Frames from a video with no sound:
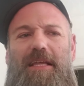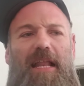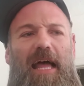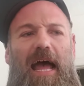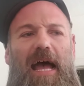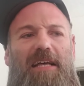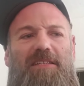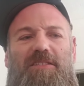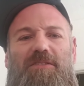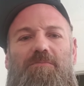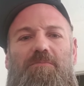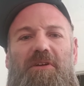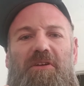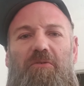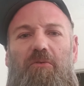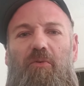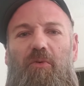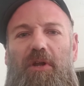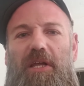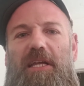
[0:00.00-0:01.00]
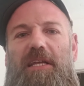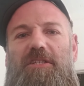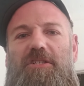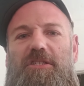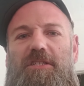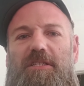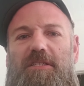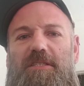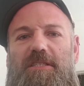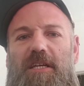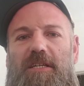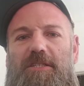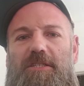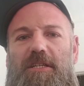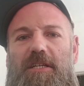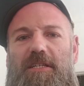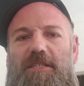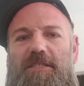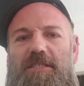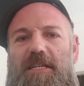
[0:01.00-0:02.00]
hasn't been reached in
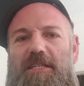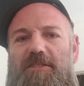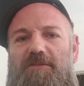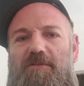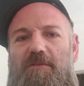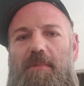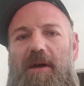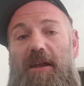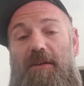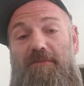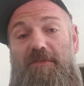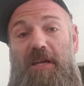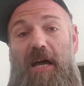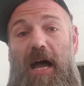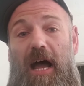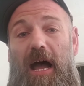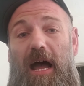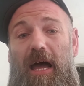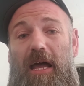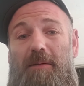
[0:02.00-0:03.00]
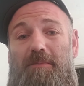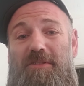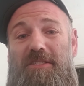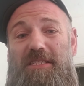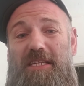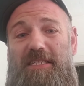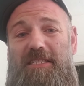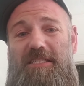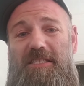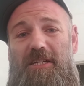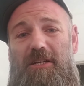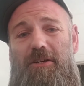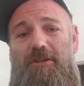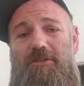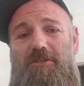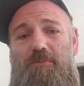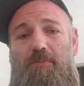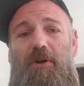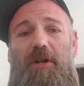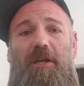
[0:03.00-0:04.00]
such an extensive amount of time, 6
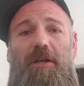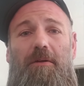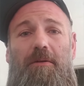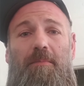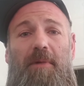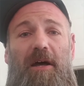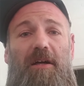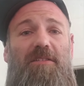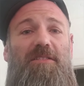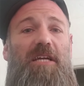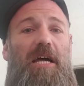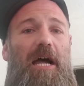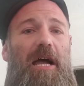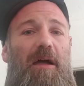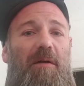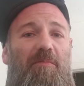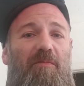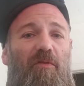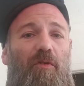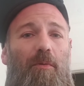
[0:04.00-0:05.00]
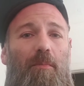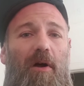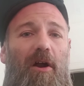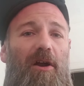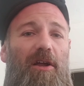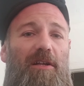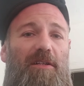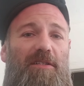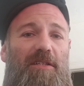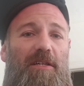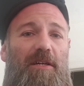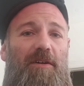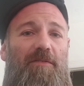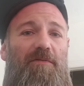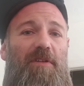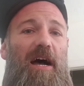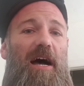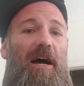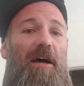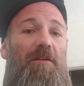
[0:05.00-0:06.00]
years is a pretty good amount of time for a market to
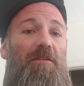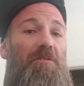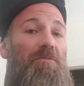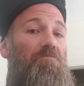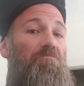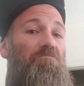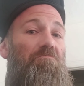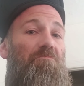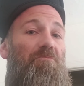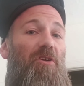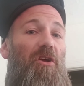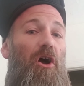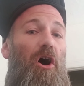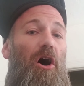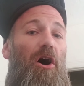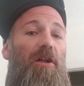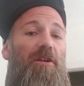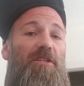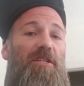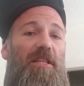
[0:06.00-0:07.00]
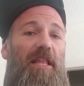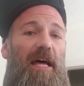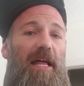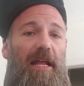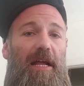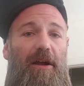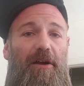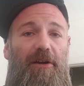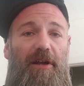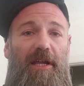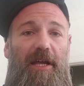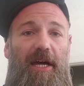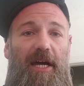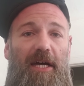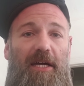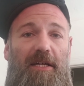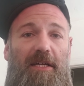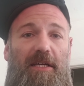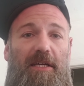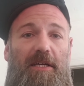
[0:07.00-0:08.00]
have not gone to that
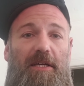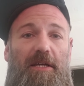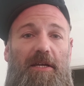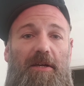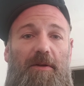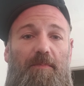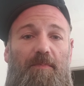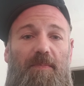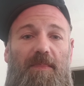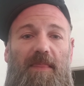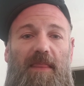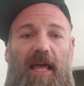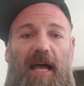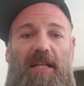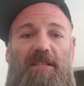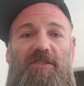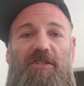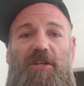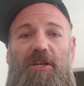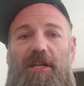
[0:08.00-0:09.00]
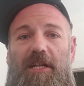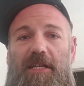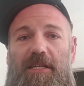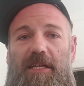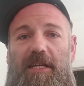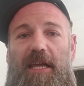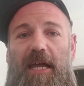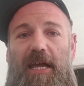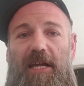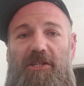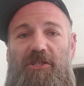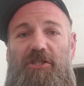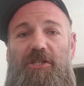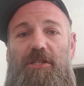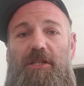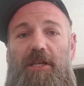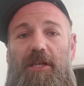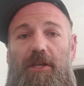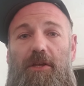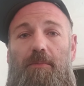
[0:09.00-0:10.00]
area. That's a good
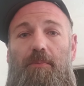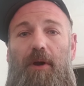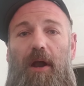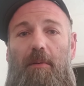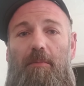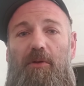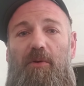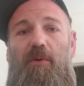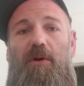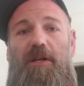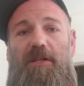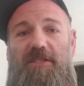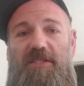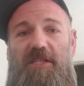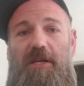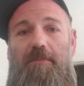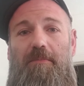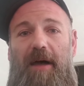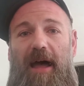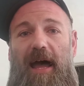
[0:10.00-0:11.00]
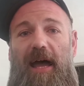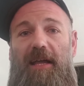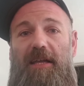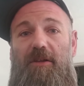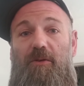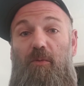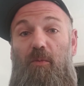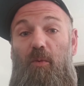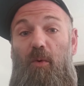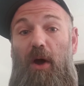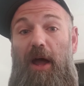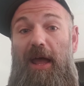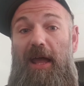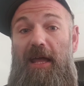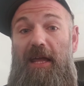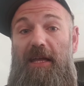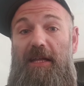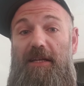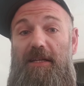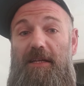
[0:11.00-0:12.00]
indication that you probably want to sit back and
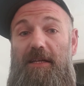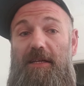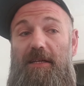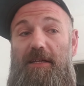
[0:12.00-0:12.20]
wait